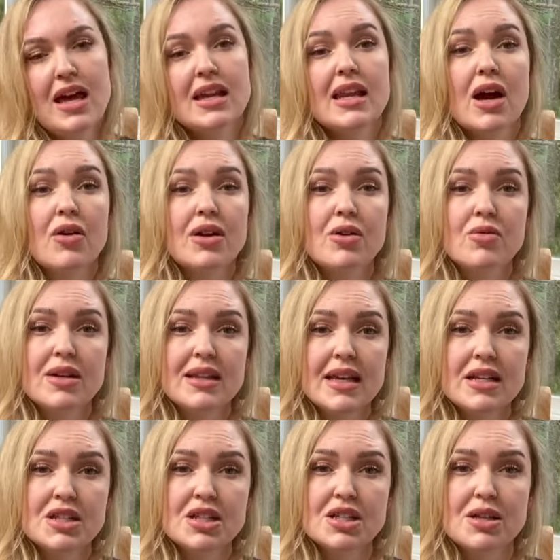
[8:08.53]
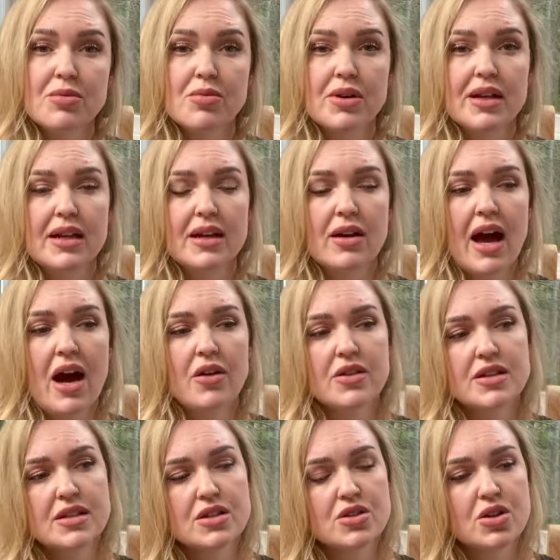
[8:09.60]
Now, in a relationship reading, how
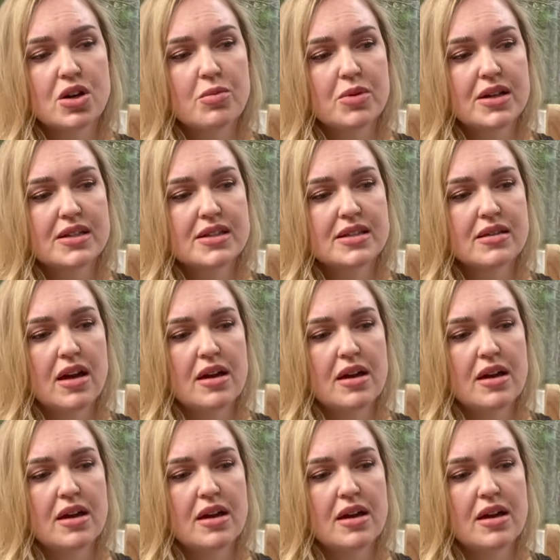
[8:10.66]
this interprets,